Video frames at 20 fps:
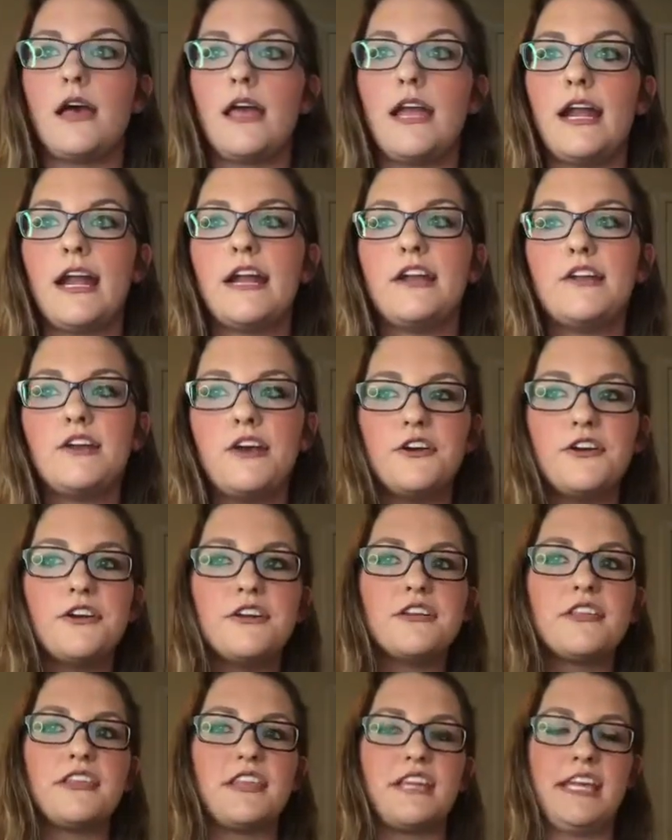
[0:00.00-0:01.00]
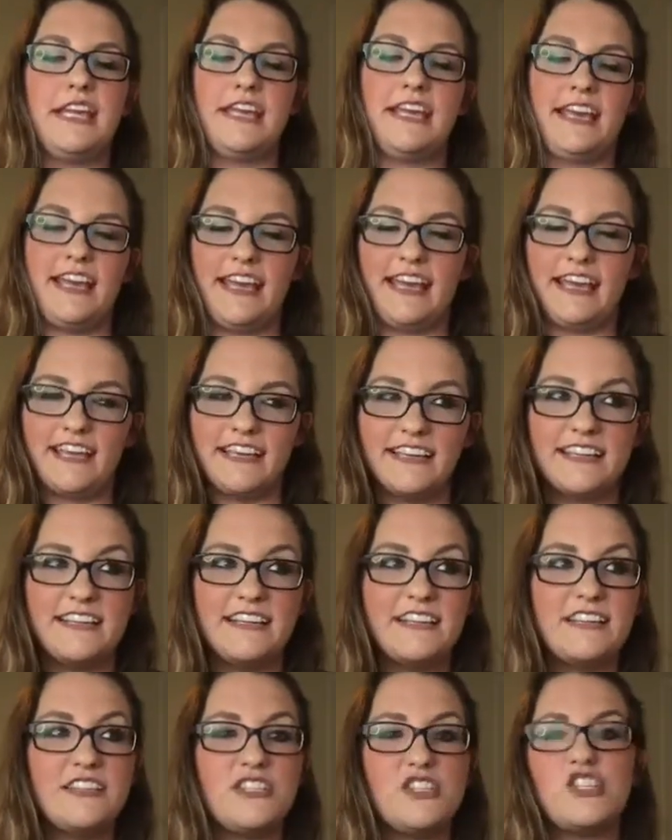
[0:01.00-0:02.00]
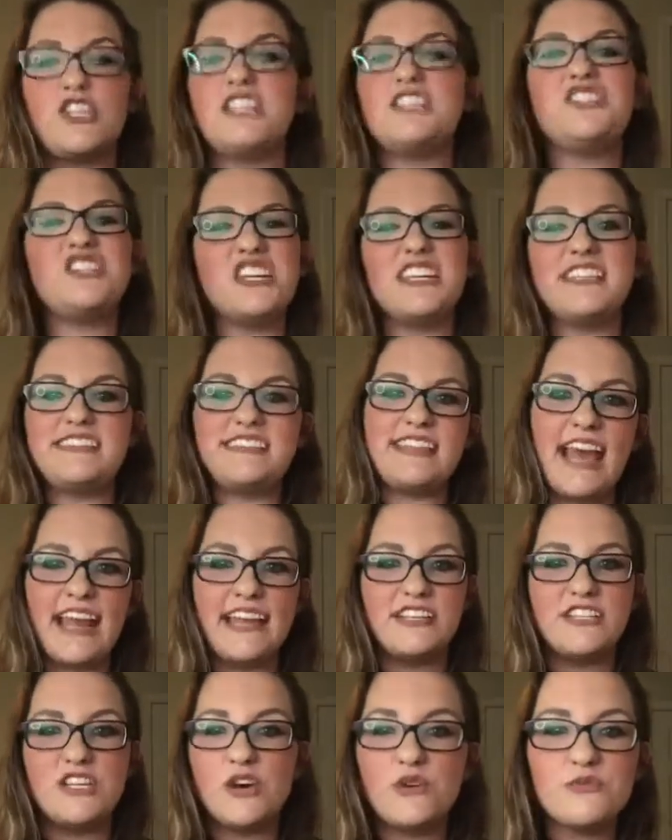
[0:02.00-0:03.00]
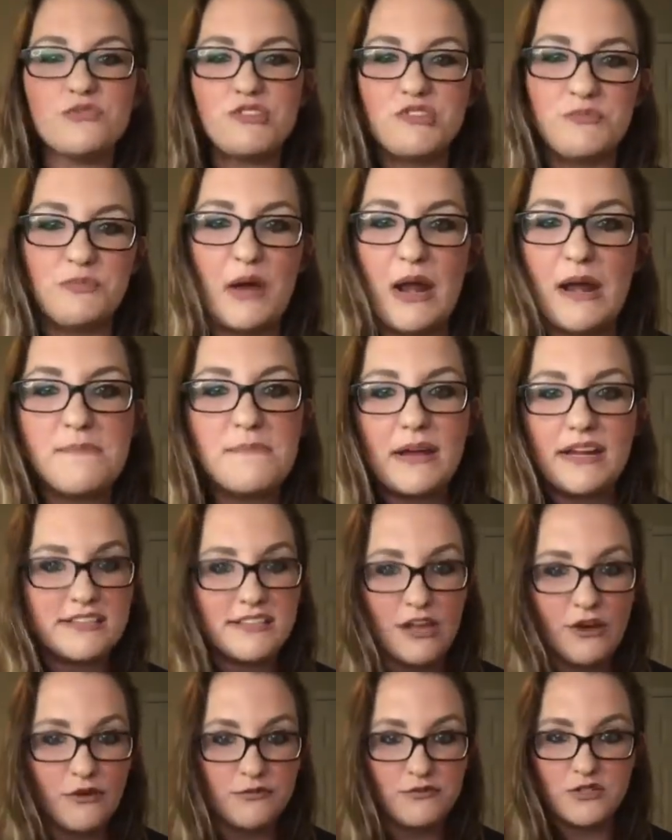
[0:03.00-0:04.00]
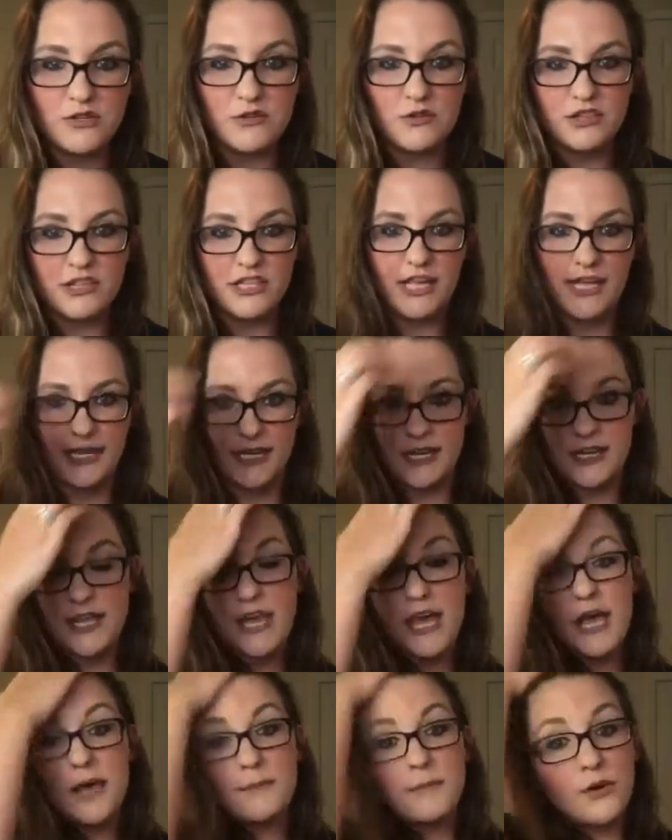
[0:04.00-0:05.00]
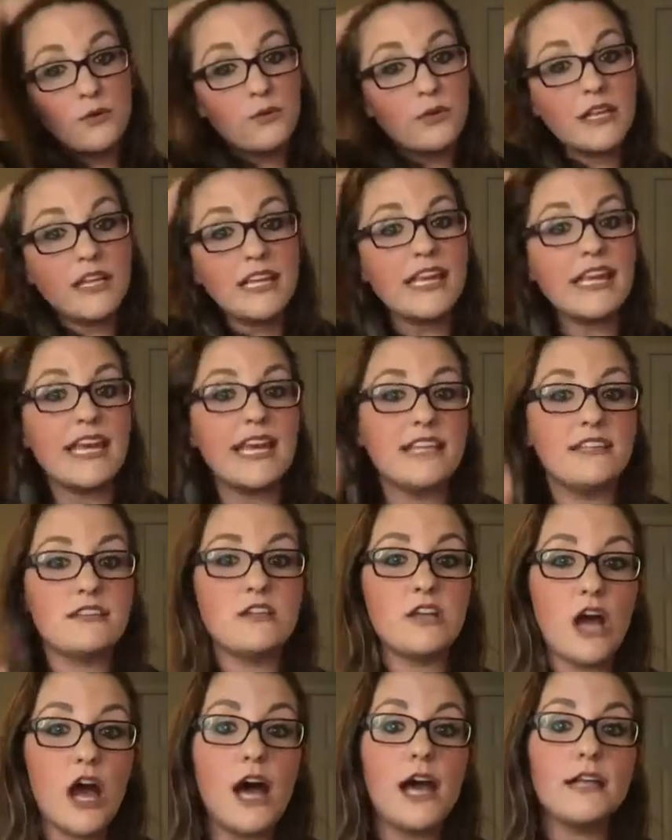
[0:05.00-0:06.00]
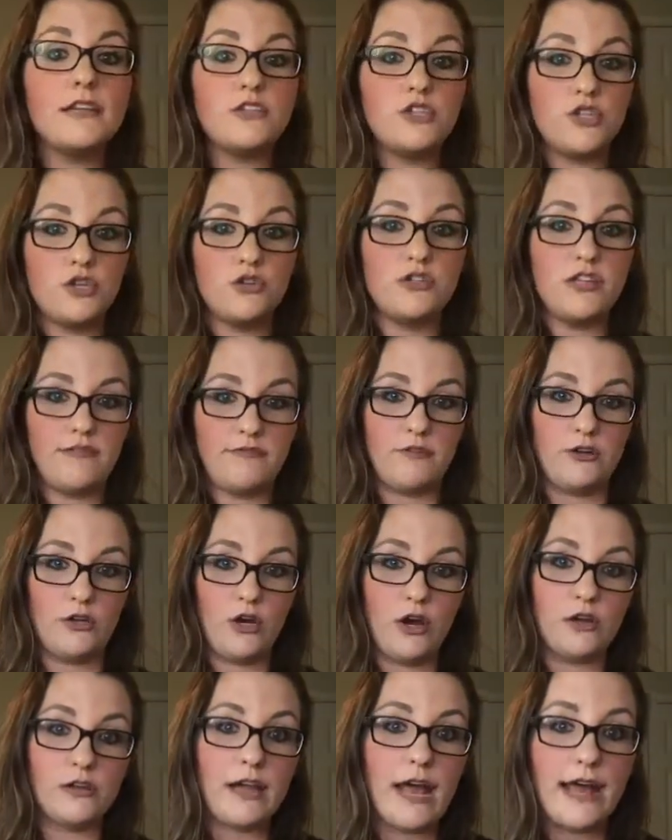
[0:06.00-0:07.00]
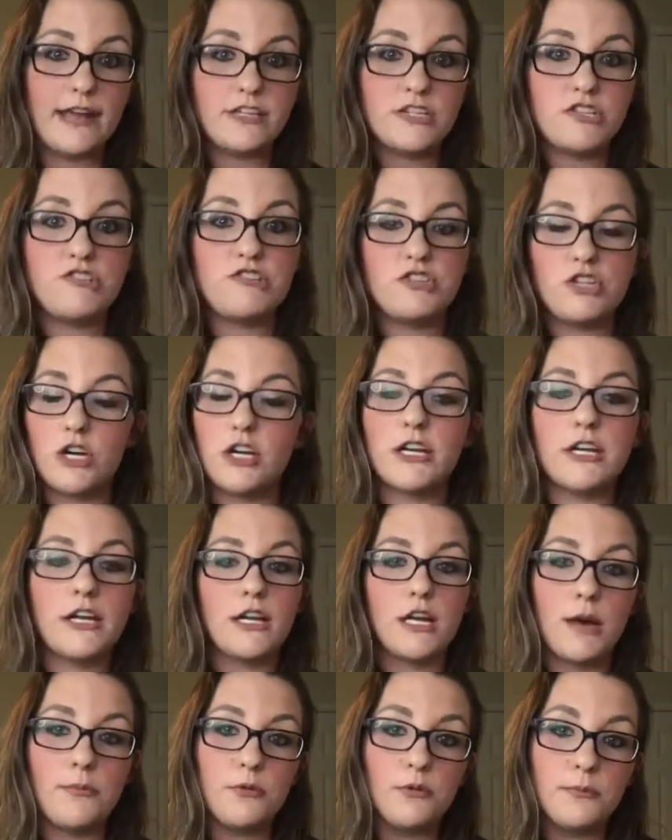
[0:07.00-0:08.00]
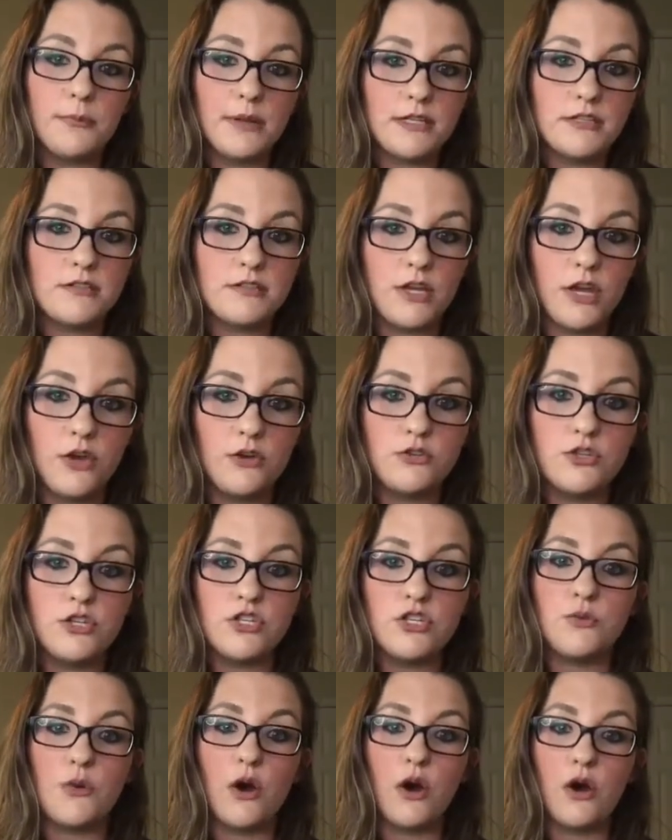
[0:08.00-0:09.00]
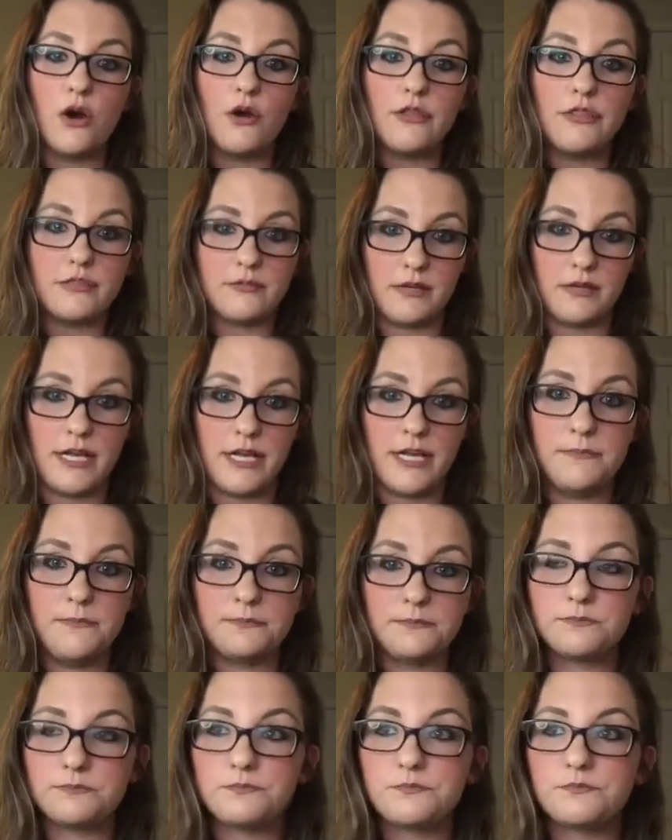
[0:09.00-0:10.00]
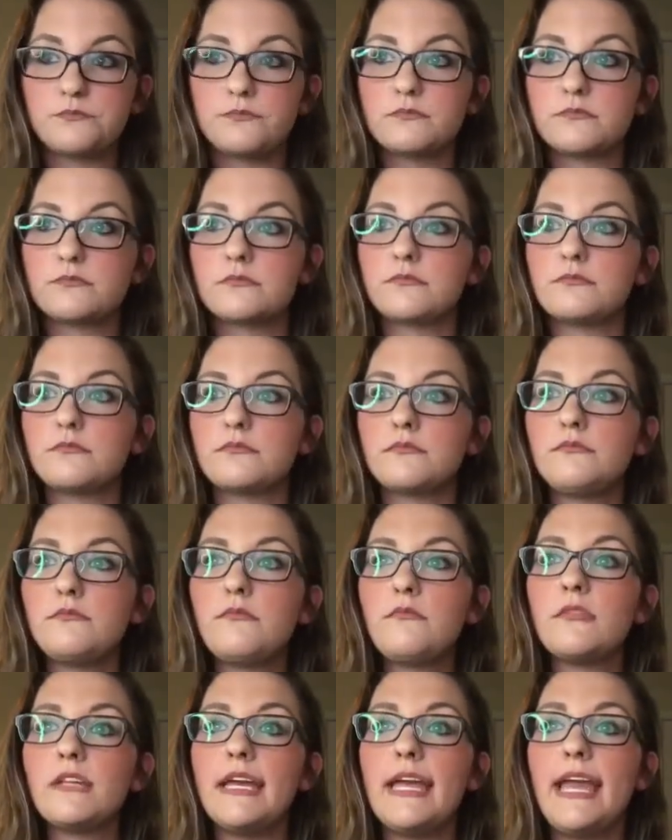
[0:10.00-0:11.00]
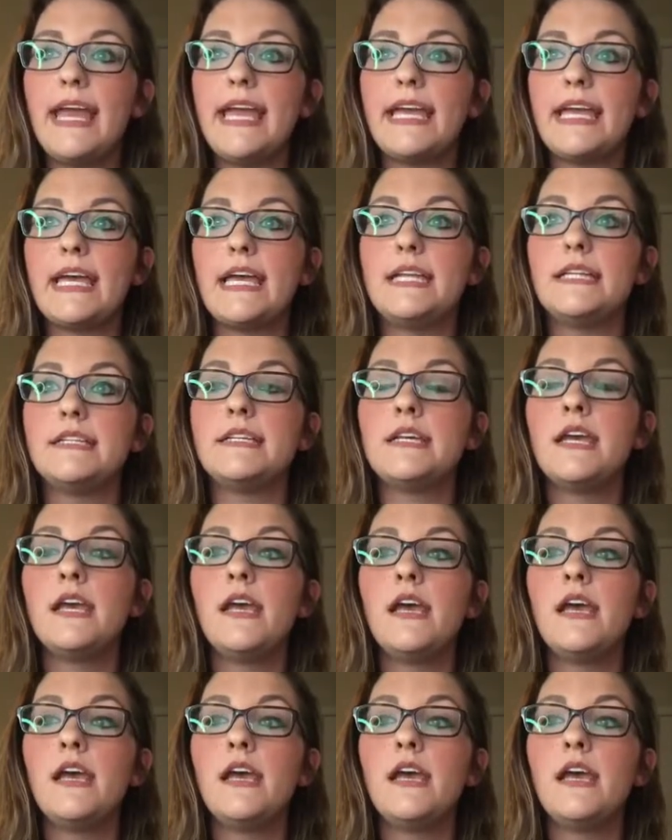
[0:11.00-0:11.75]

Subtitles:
And I know you're thinking, she just said don't spread myself too thin. But really, it's not too difficult. I just started a couple months ago to do all 3. And